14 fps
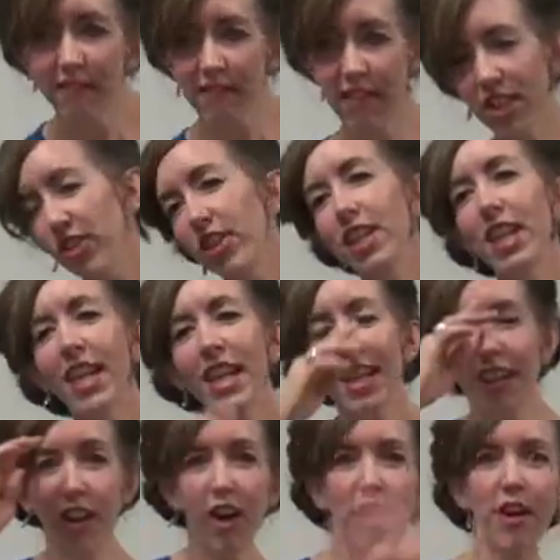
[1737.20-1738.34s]
fidgety
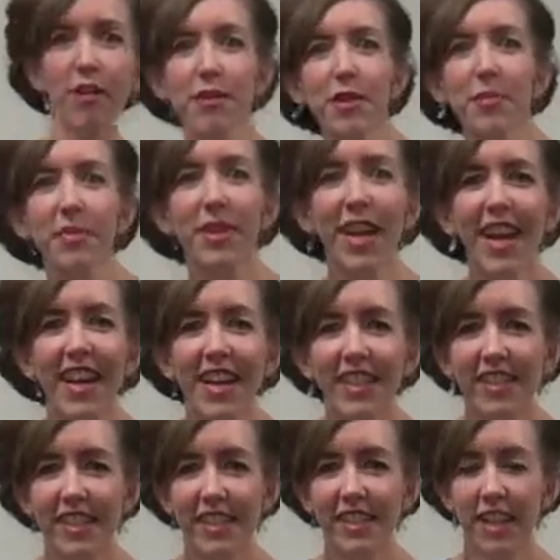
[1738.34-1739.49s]
and all over the
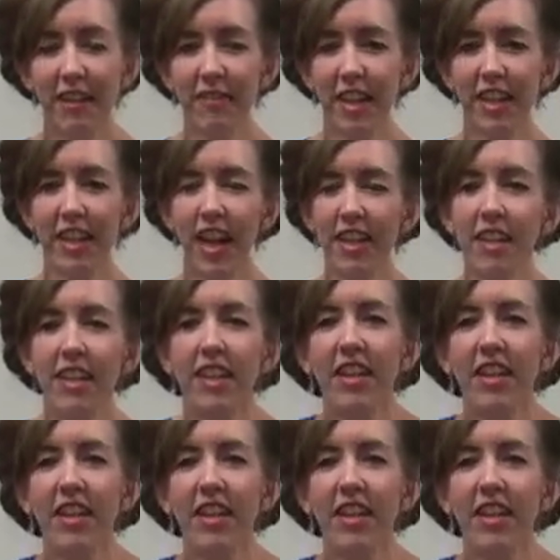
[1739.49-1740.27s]
place and stuff like that. And